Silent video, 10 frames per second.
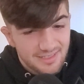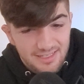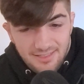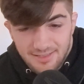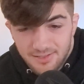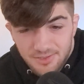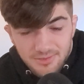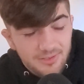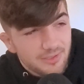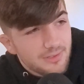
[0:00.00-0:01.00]
the whole
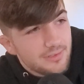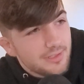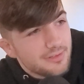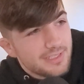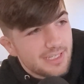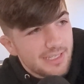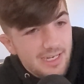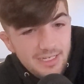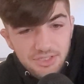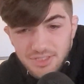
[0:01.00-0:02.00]
crew that was at the
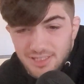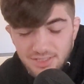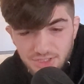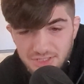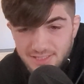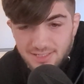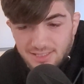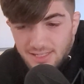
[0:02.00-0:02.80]
Nation, they just